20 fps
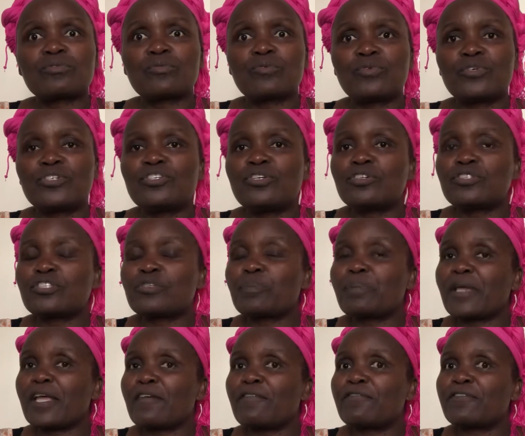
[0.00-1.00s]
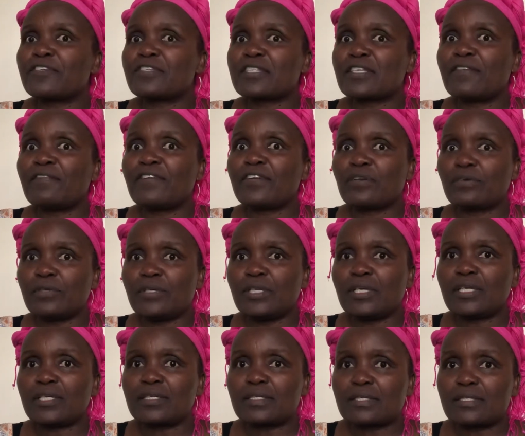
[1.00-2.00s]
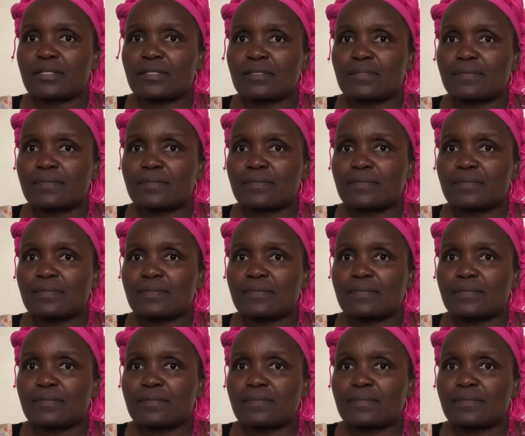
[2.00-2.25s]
could not speak for several years